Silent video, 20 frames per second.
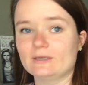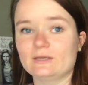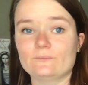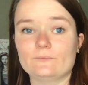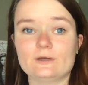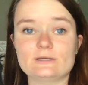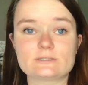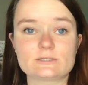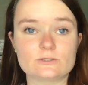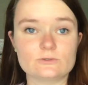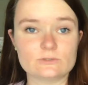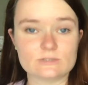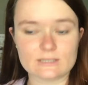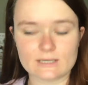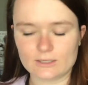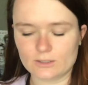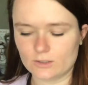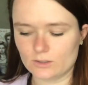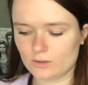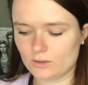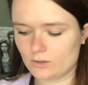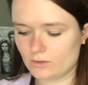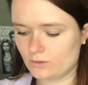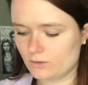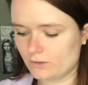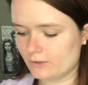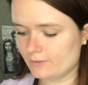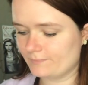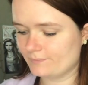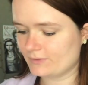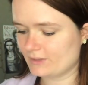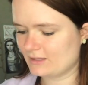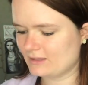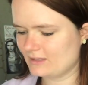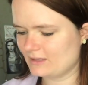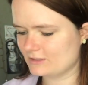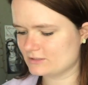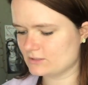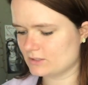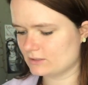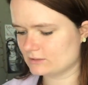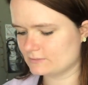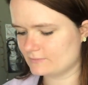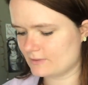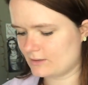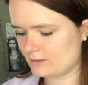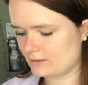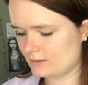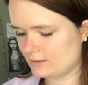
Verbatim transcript: He rescues that girl. I think I talked about